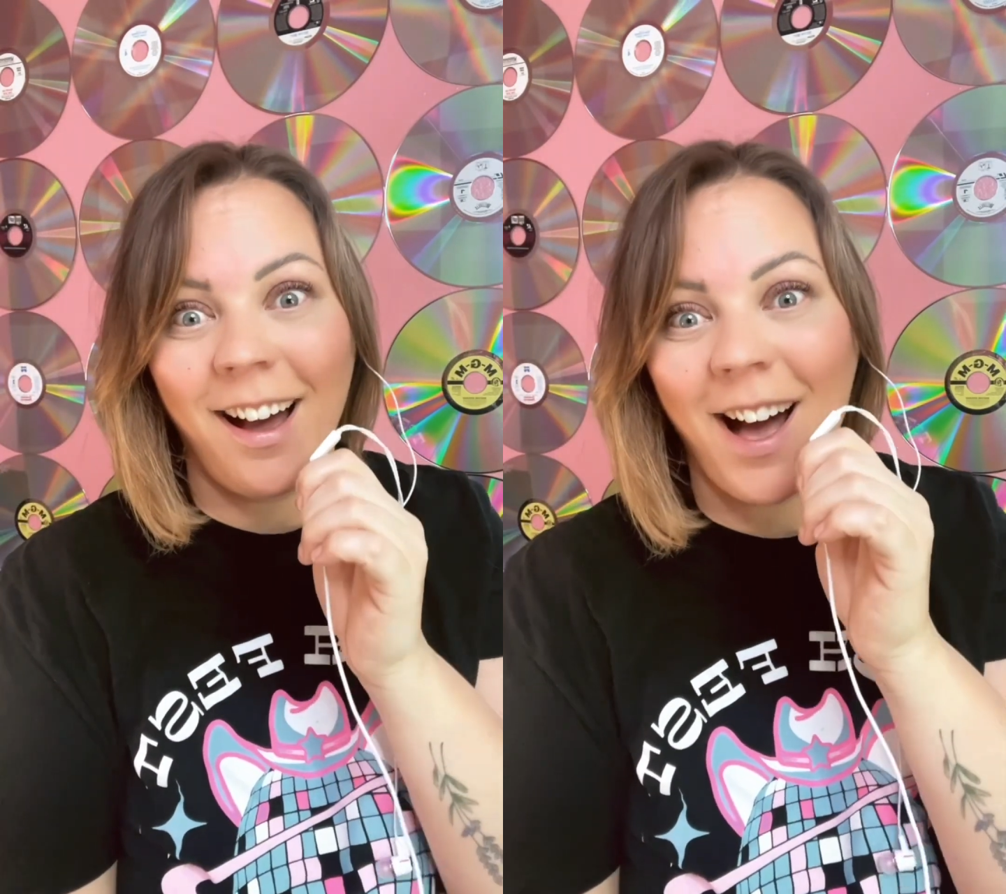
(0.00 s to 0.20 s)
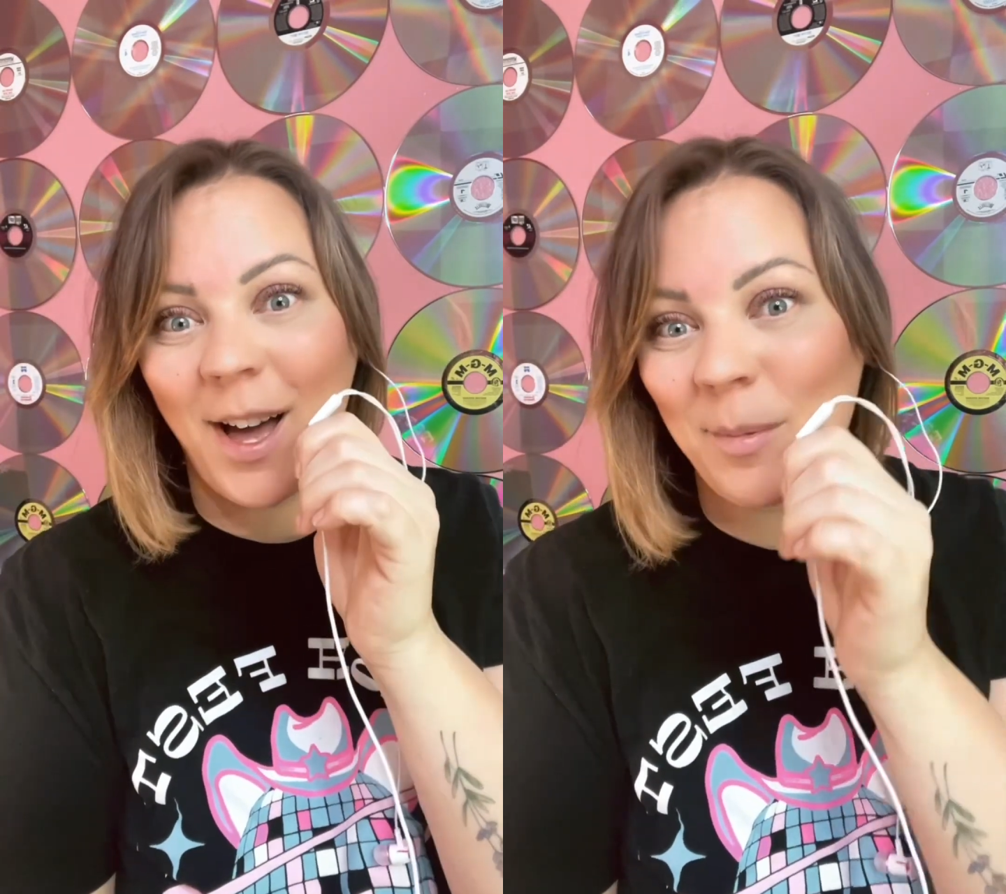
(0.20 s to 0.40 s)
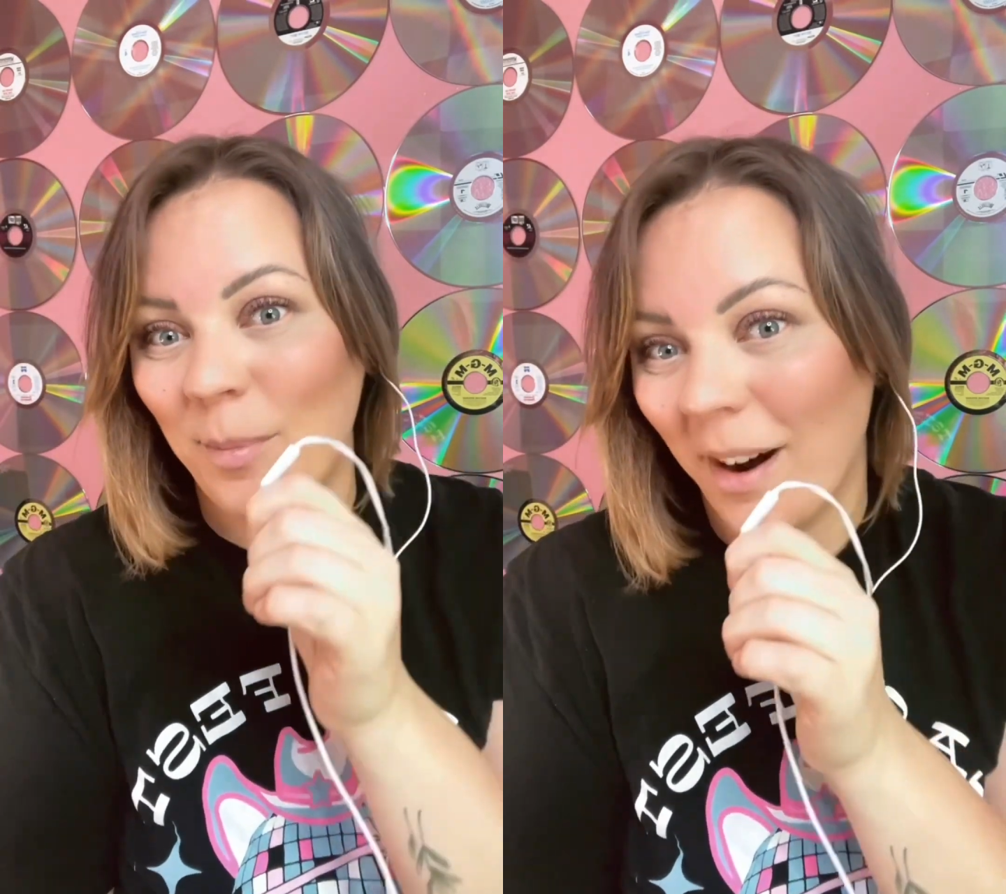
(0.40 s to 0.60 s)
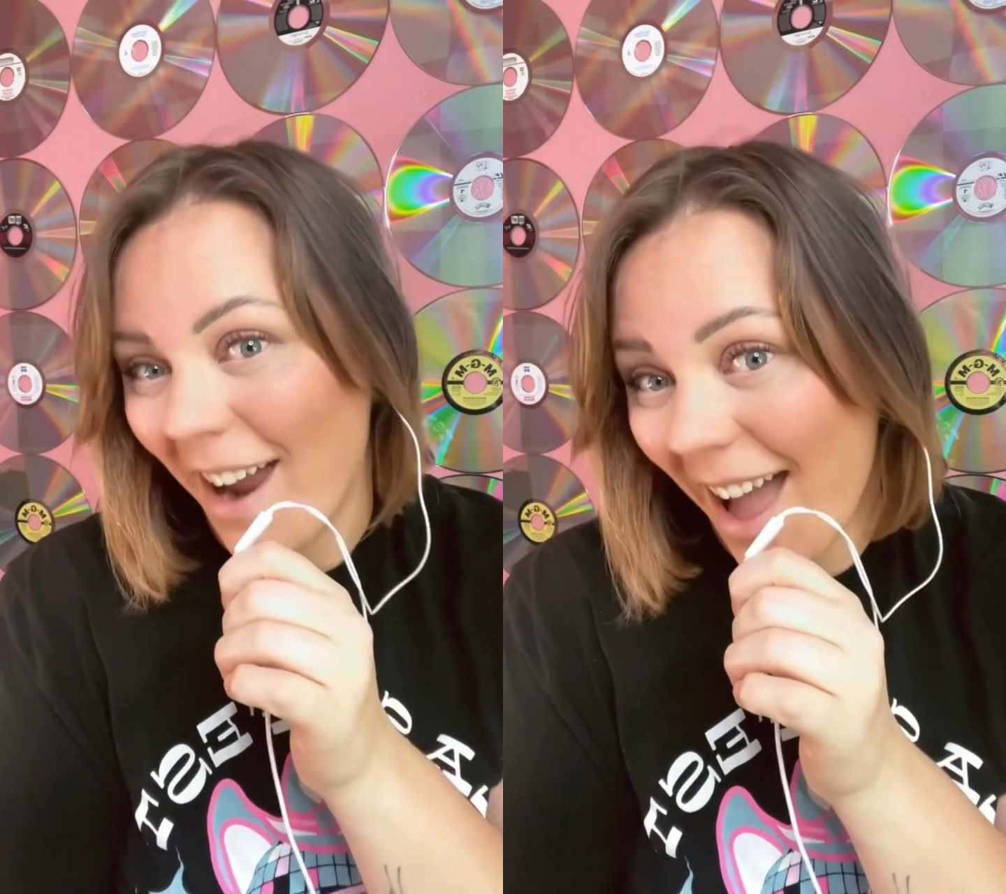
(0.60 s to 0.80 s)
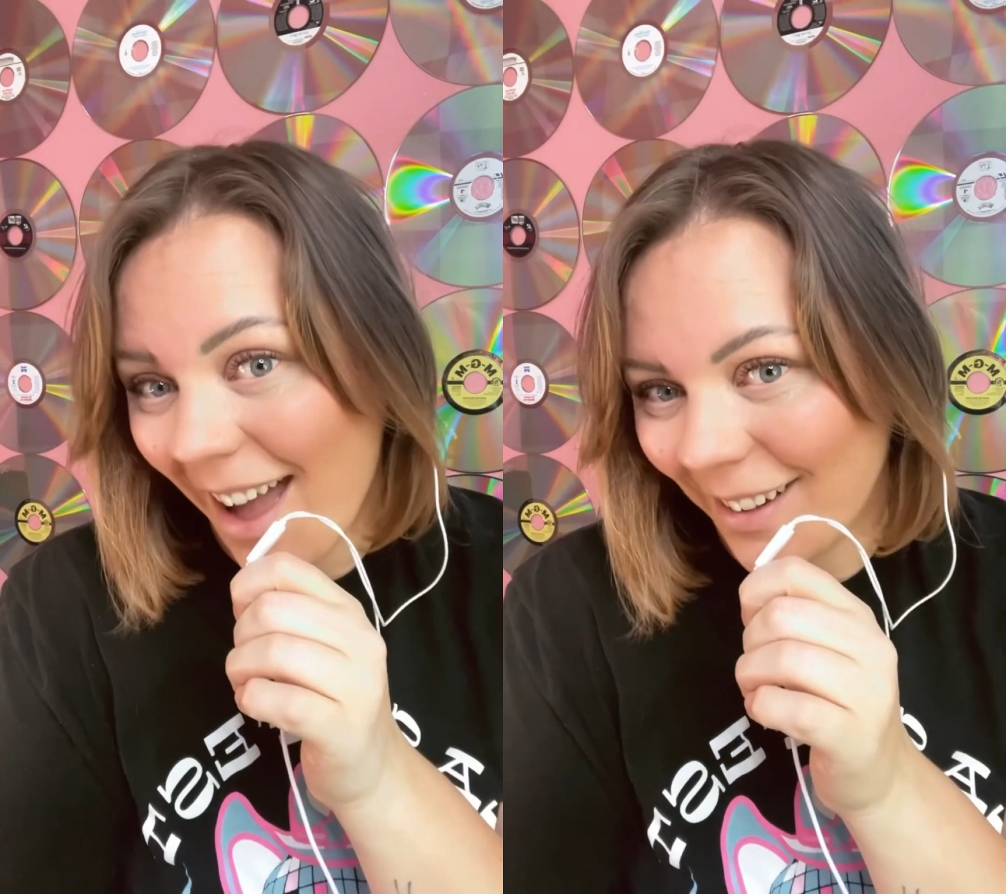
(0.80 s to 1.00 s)
on
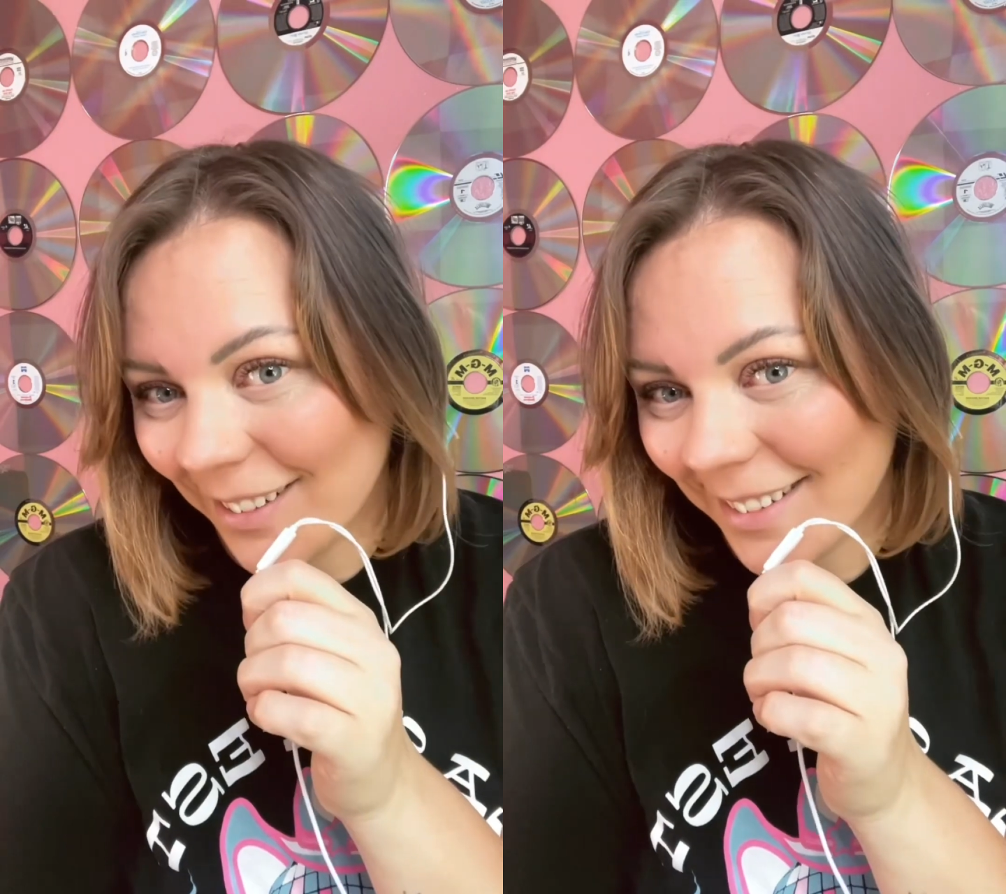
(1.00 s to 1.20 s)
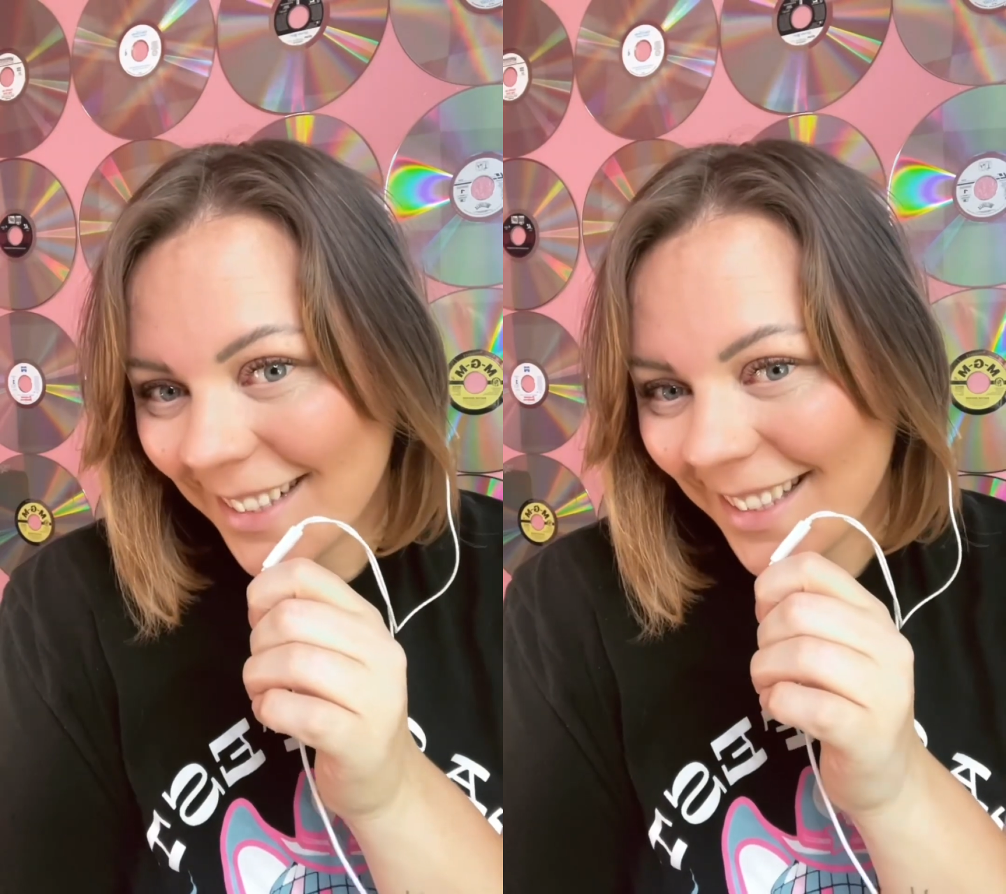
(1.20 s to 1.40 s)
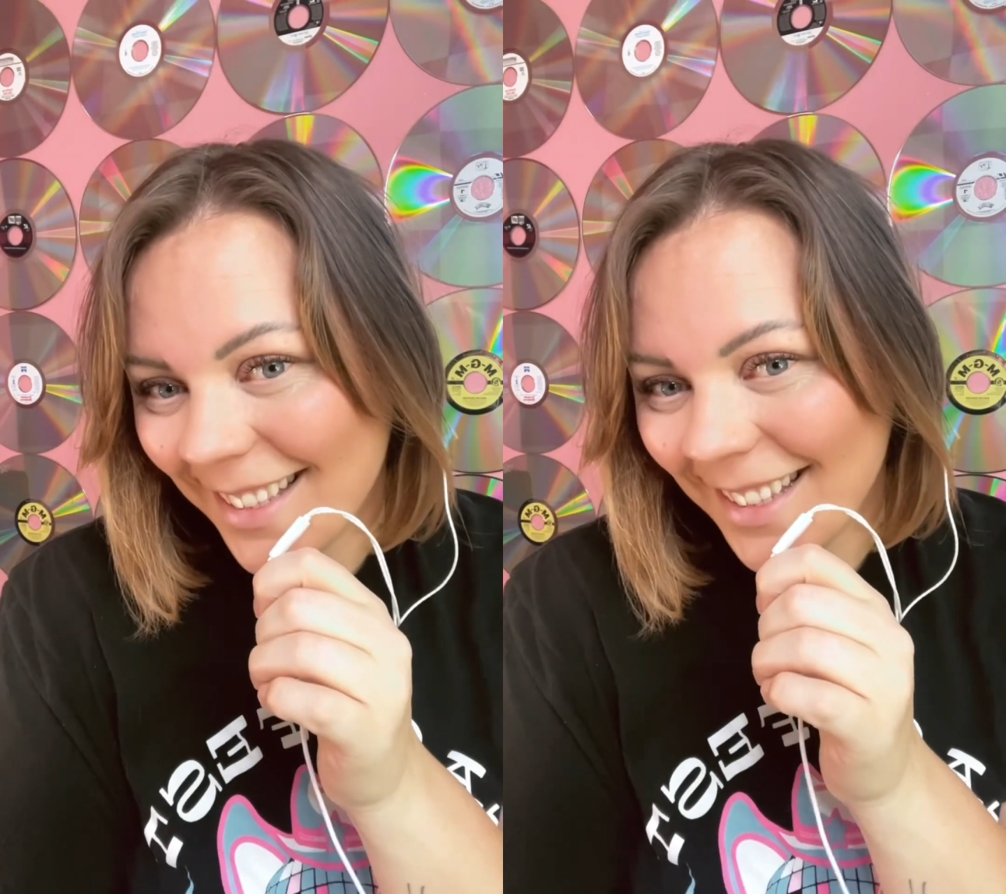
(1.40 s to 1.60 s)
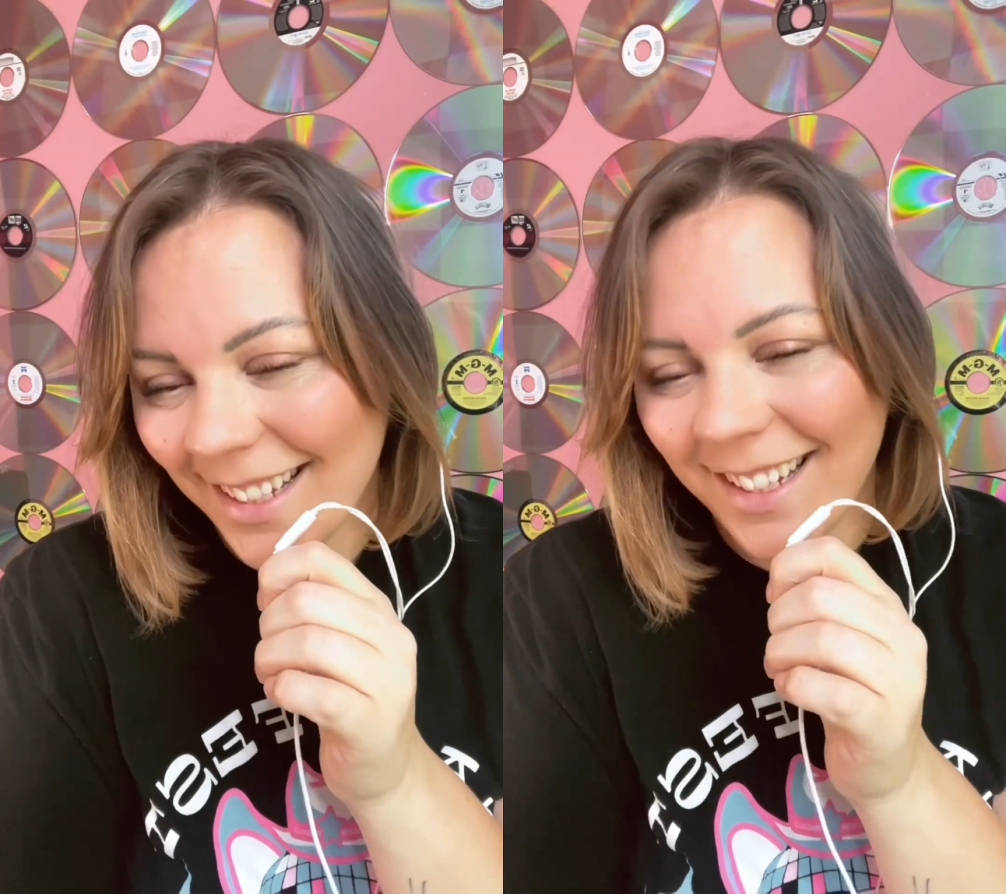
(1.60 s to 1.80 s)
brows,